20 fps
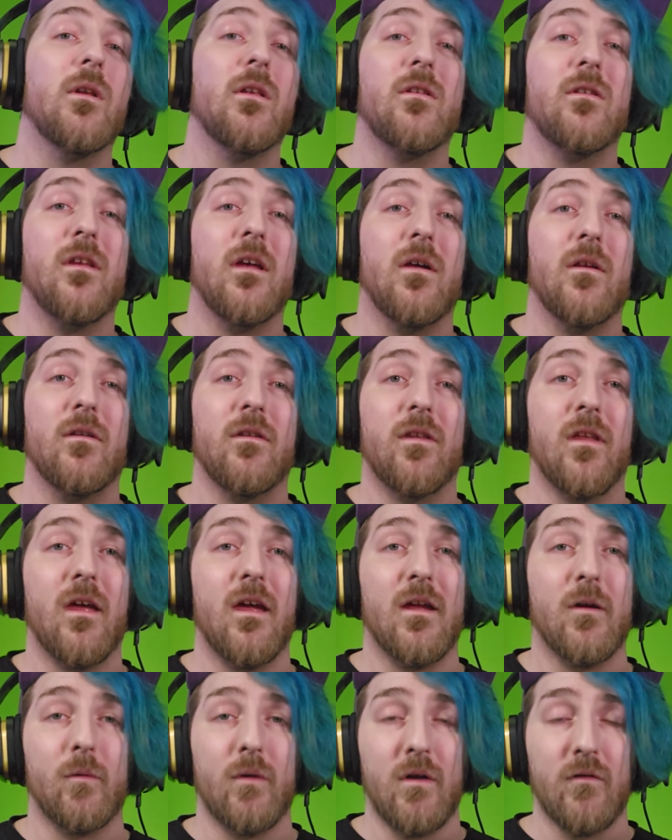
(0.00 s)
it sounds
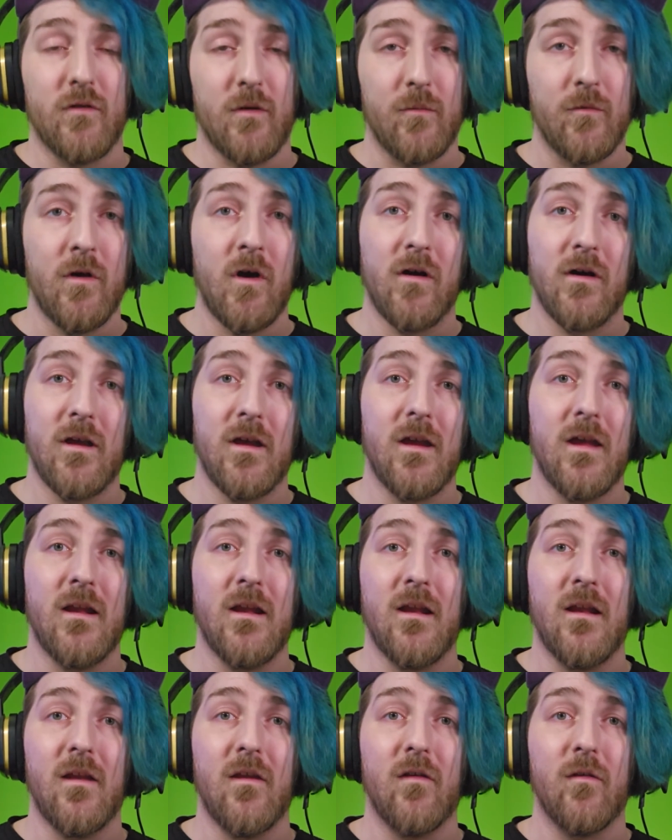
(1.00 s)
like whenever I'm talking and
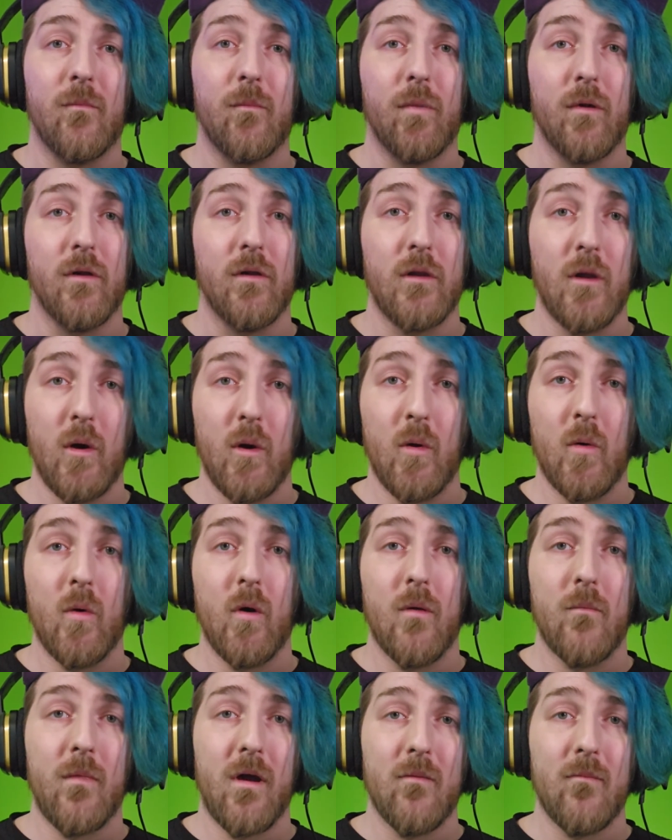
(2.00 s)
it is
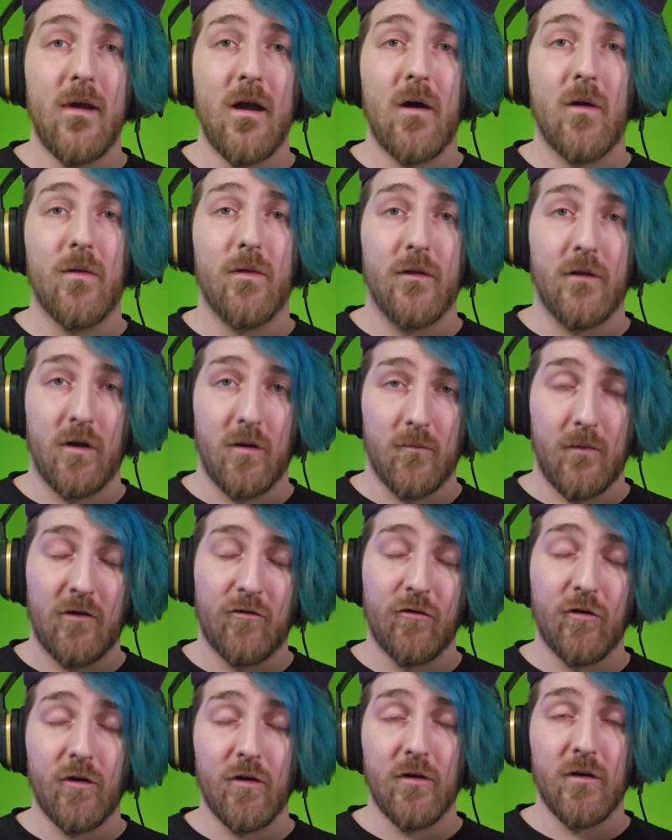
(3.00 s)
below my mouth and on my
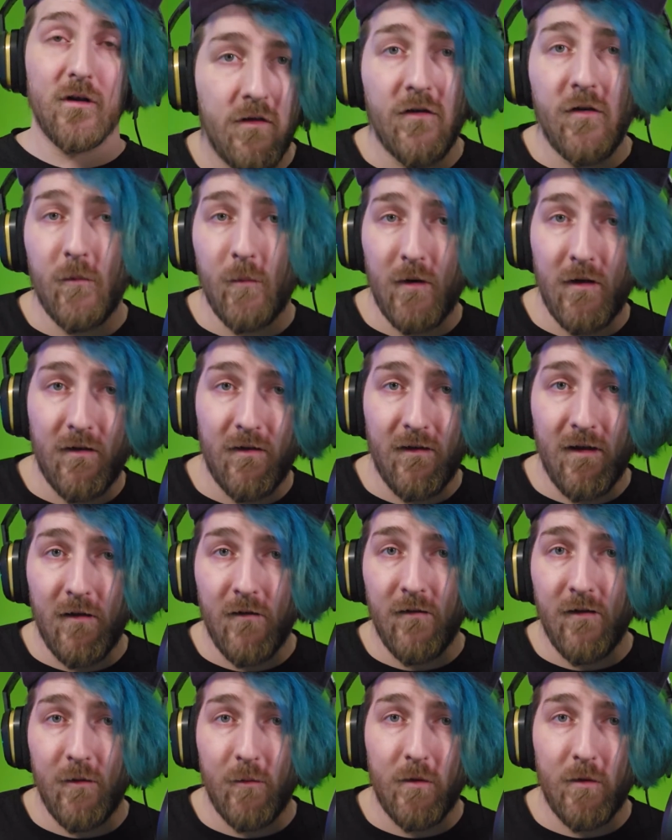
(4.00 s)
shirt. This is what it sounds like